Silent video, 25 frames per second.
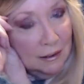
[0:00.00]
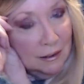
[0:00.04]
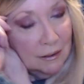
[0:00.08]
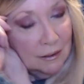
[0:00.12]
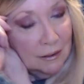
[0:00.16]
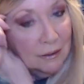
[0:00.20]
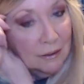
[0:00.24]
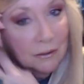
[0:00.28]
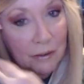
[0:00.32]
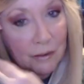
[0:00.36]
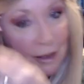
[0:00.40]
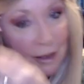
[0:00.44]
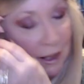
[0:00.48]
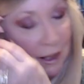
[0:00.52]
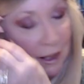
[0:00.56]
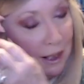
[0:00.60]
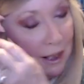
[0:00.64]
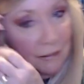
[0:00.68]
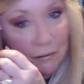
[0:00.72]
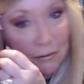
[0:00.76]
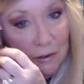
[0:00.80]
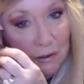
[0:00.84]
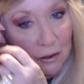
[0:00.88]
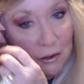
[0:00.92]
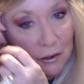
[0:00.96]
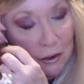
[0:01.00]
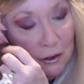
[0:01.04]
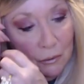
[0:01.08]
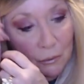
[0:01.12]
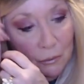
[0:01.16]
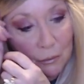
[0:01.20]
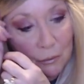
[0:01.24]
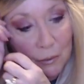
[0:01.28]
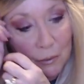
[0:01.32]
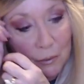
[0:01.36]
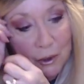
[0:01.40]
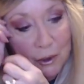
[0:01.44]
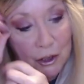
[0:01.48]
Or again, if you know
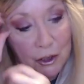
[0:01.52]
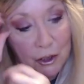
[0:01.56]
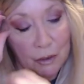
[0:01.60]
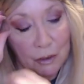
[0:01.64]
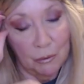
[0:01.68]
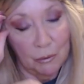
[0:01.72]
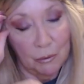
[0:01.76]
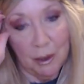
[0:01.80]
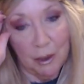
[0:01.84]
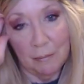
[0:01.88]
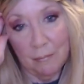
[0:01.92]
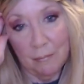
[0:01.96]
what you're doing,